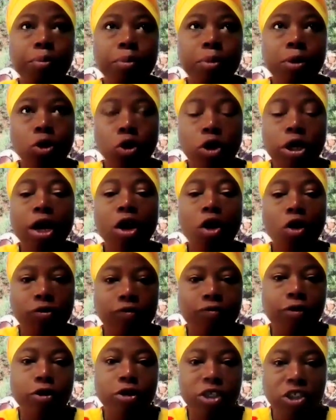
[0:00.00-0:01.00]
looking out
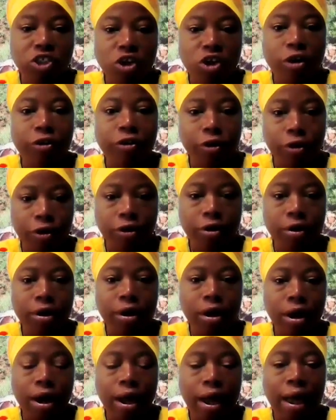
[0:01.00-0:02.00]
for each other.
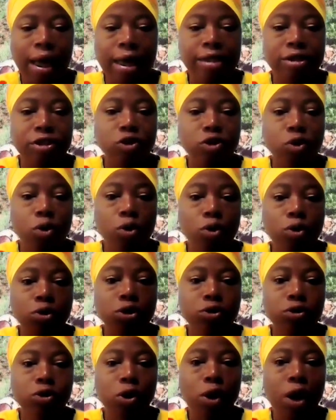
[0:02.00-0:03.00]
And so
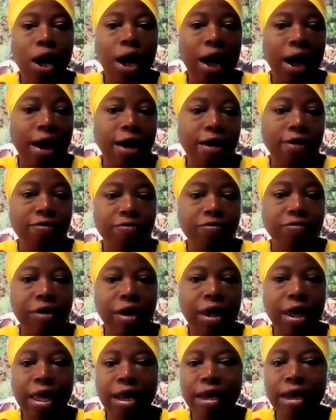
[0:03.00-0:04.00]
to have
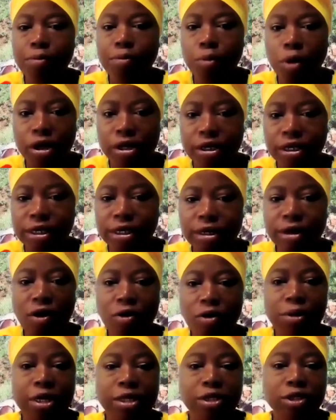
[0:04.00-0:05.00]
anybody
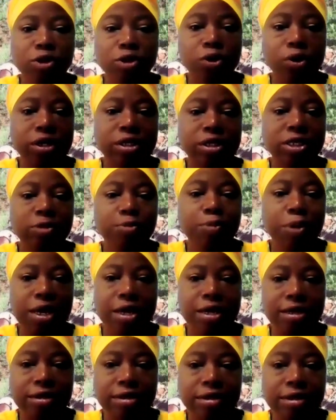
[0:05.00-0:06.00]
come into a
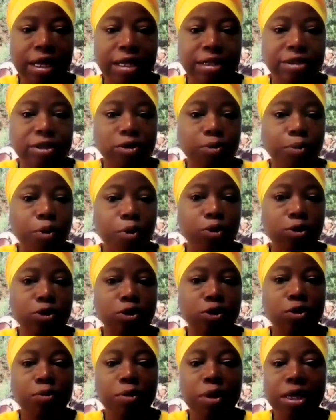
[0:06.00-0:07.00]
space that's supposed
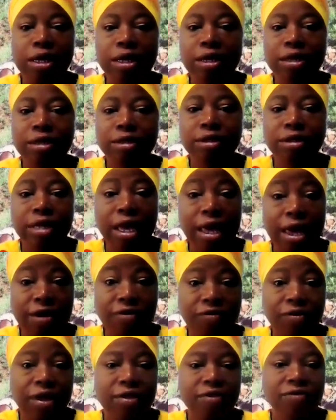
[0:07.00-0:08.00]
to be
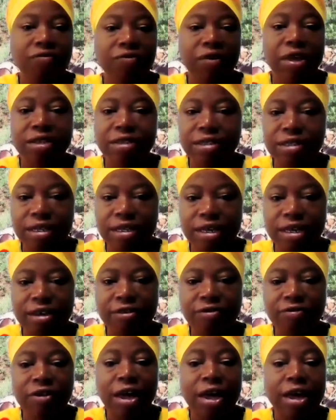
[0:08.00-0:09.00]
safe and
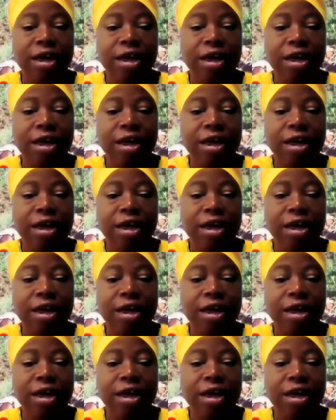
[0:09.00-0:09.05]
festive,